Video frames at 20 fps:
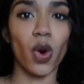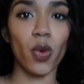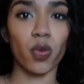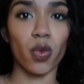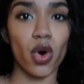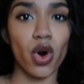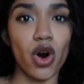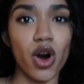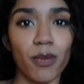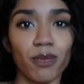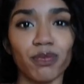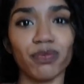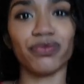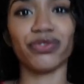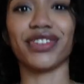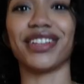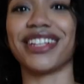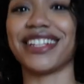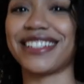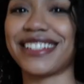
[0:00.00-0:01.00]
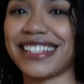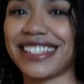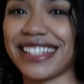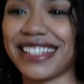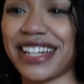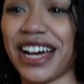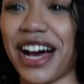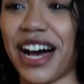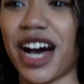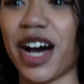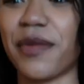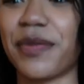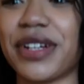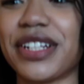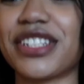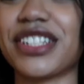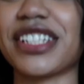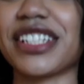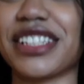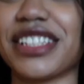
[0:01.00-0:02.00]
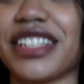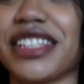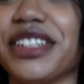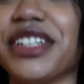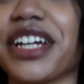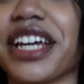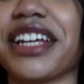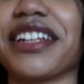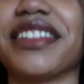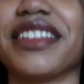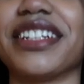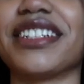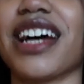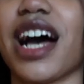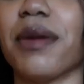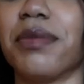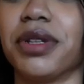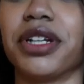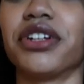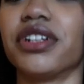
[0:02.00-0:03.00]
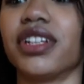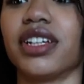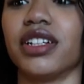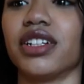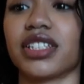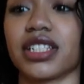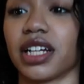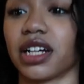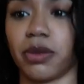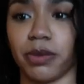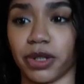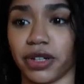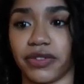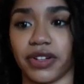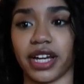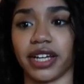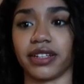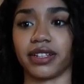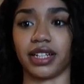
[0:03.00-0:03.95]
Whoop whoop! This is the top. It just, look, the top literally looks like a butterfly.